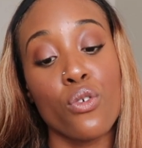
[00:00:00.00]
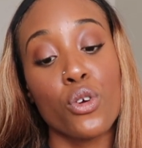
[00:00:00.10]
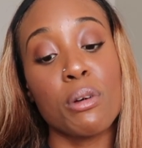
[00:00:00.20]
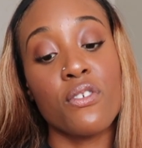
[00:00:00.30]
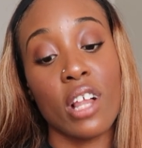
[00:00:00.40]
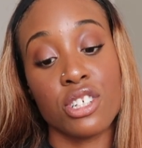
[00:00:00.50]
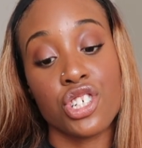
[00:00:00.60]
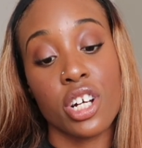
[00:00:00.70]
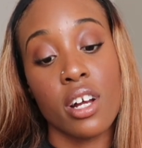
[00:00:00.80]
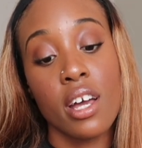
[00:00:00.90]
Ruby
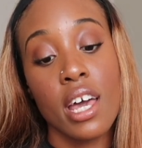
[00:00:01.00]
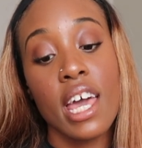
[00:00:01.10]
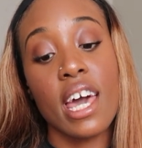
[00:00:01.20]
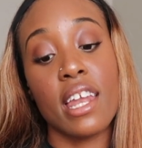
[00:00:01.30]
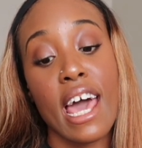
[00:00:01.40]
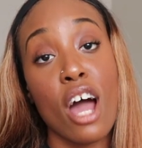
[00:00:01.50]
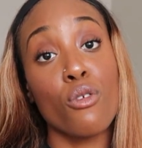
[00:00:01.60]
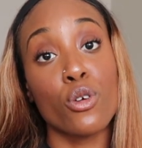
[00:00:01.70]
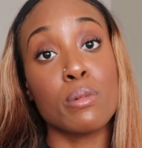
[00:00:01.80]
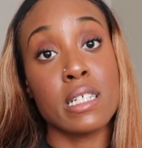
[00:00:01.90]
Fletcher. And
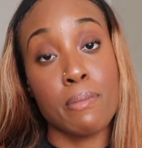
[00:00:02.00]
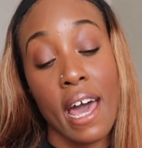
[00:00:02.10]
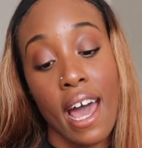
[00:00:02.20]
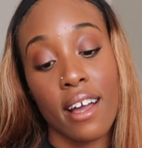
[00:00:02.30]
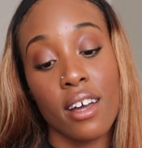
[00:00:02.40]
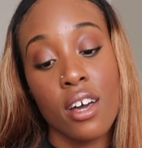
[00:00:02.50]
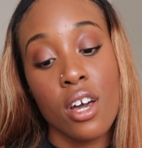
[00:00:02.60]
now Ruby's back.